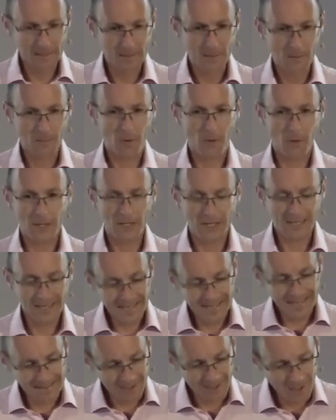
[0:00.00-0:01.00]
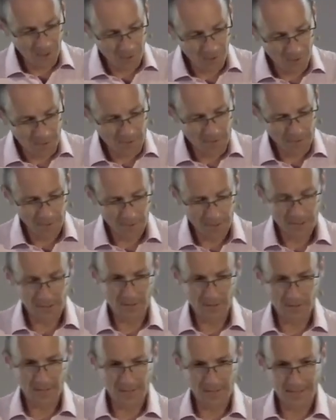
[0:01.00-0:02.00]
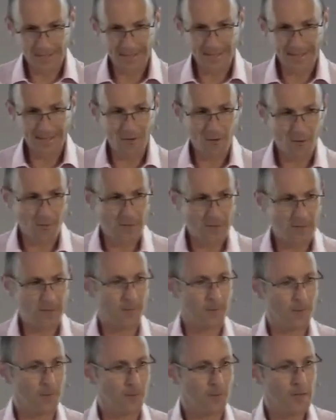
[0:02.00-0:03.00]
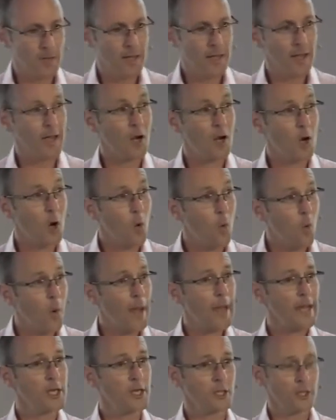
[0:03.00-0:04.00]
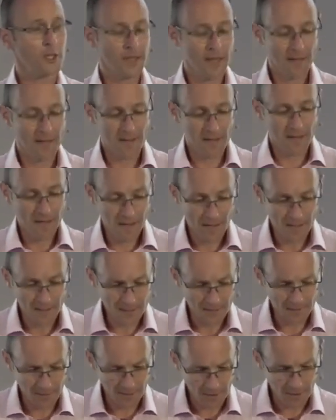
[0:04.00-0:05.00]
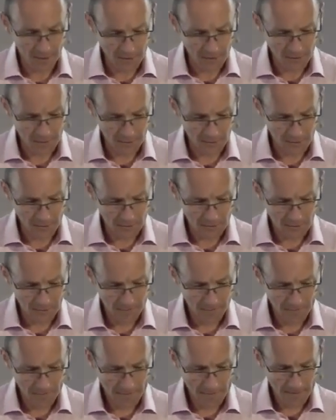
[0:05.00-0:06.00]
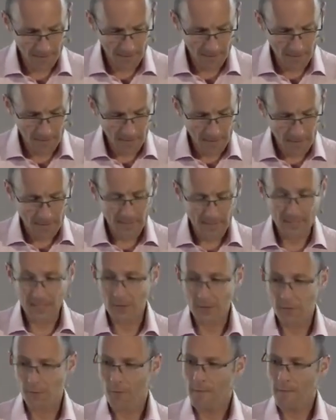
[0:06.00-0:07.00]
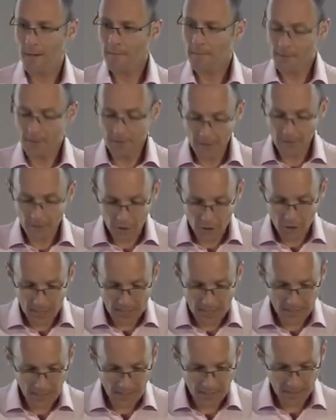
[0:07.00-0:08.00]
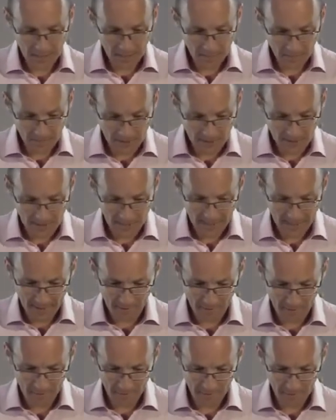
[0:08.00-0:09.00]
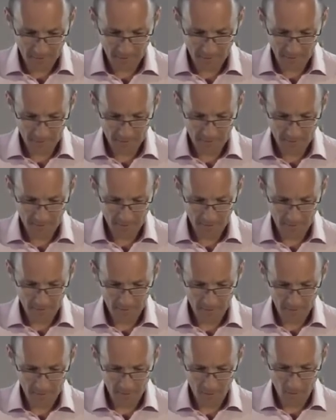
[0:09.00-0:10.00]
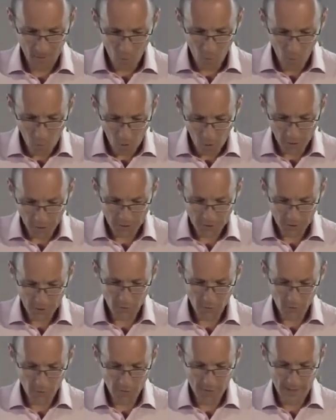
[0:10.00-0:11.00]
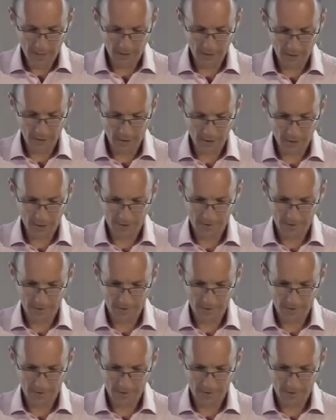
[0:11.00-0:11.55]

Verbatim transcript: Paul is taking the Corinthians to this incredible equation at the heart of the gospel. He says, Remember that Jesus himself was rich.